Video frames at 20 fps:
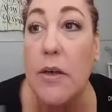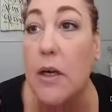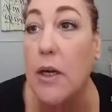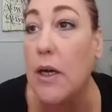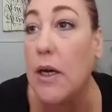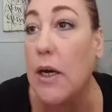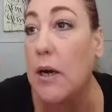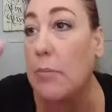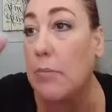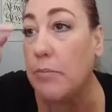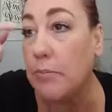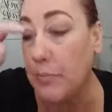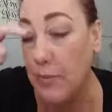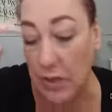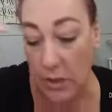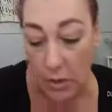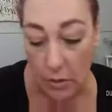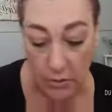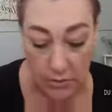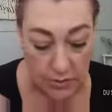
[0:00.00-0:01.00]

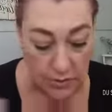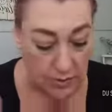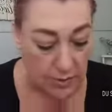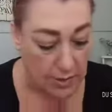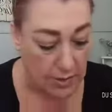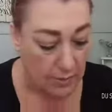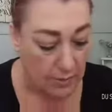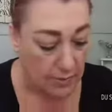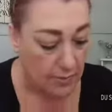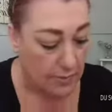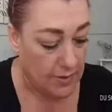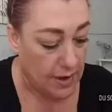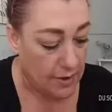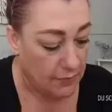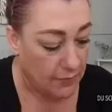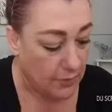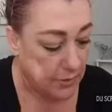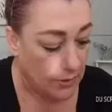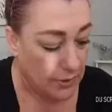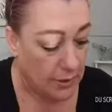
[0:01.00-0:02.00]
You know, it's
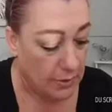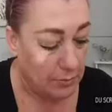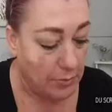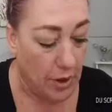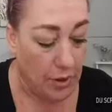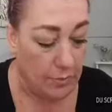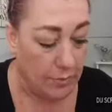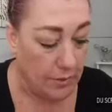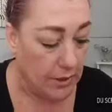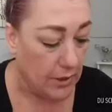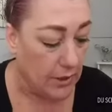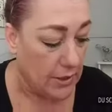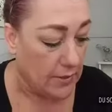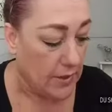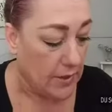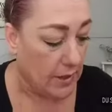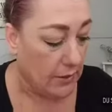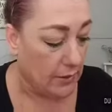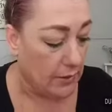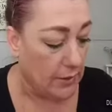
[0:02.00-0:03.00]
definitely probably going to
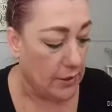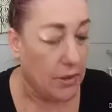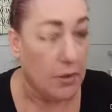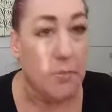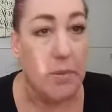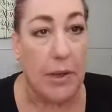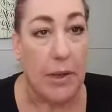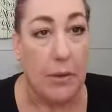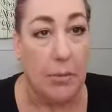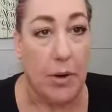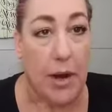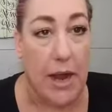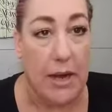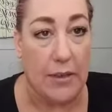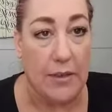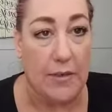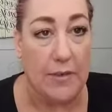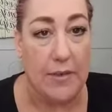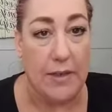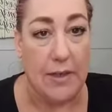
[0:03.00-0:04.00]
take a little bit of
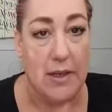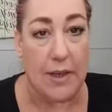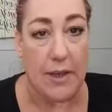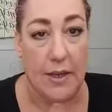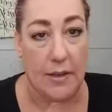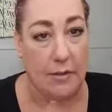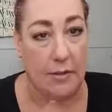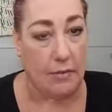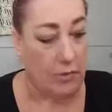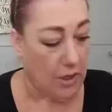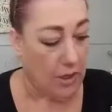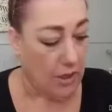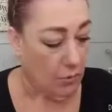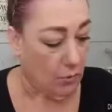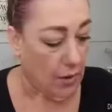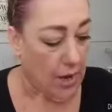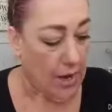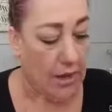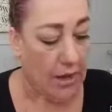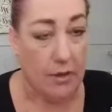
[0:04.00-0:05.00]
practice to get it, you know,
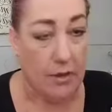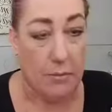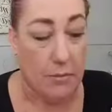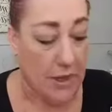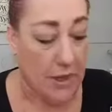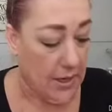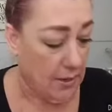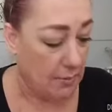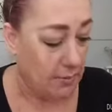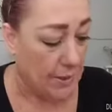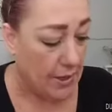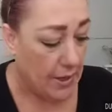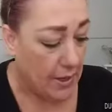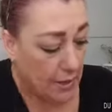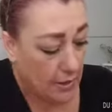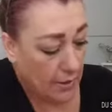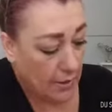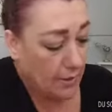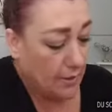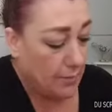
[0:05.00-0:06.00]
right on the money,
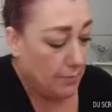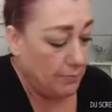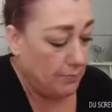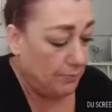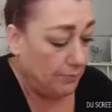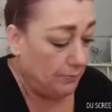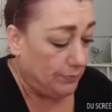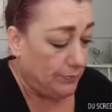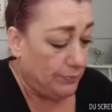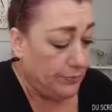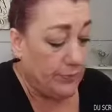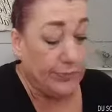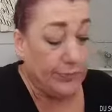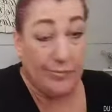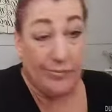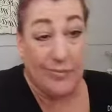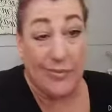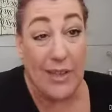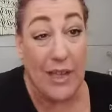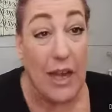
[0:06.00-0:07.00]
but
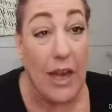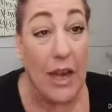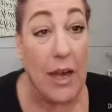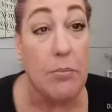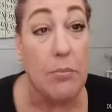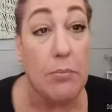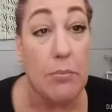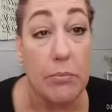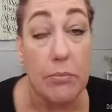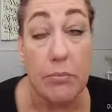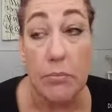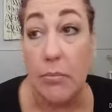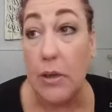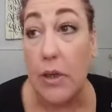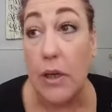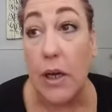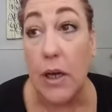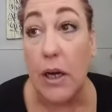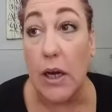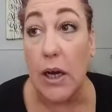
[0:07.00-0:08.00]
I'm
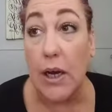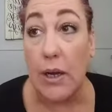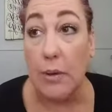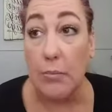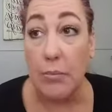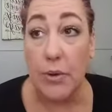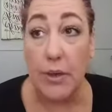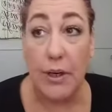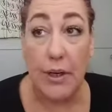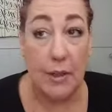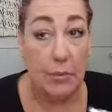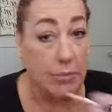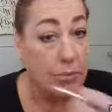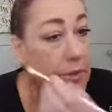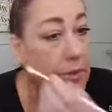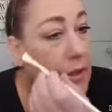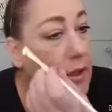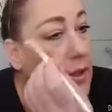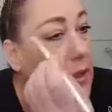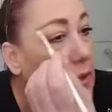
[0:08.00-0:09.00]
pretty
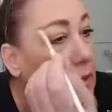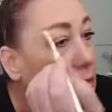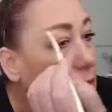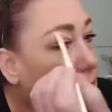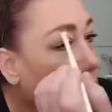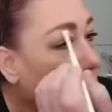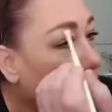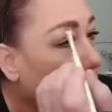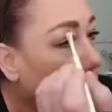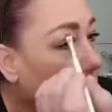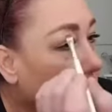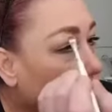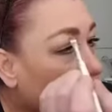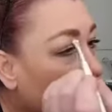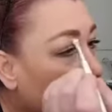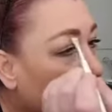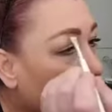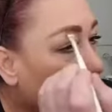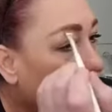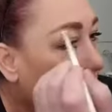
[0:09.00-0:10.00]
pleased
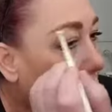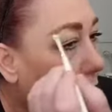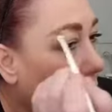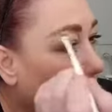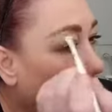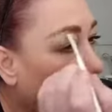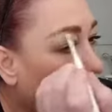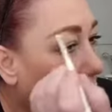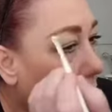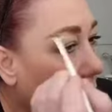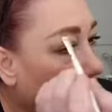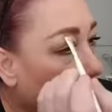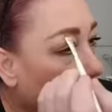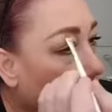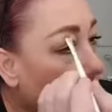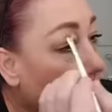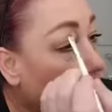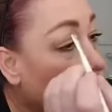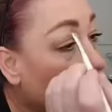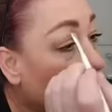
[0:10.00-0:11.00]
with it, how
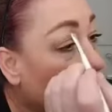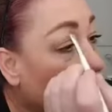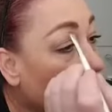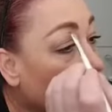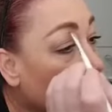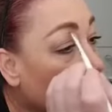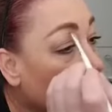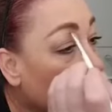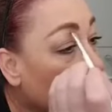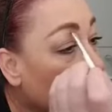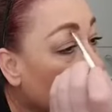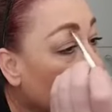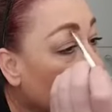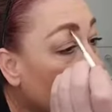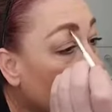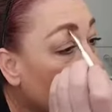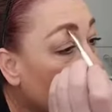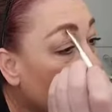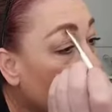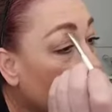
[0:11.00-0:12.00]
it came out. Let me just
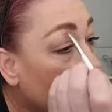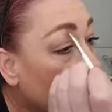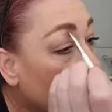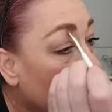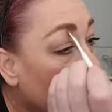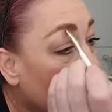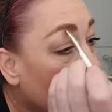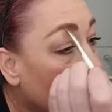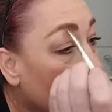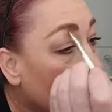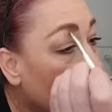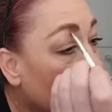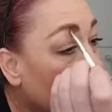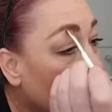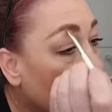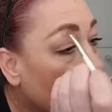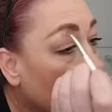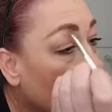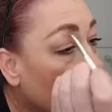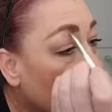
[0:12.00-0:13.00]
straighten this up just
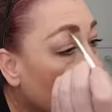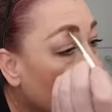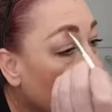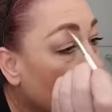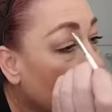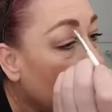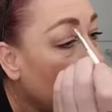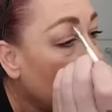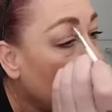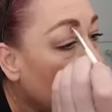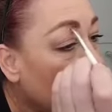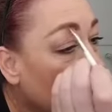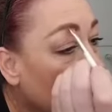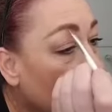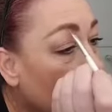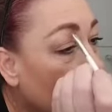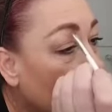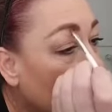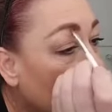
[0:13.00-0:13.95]
a little bit.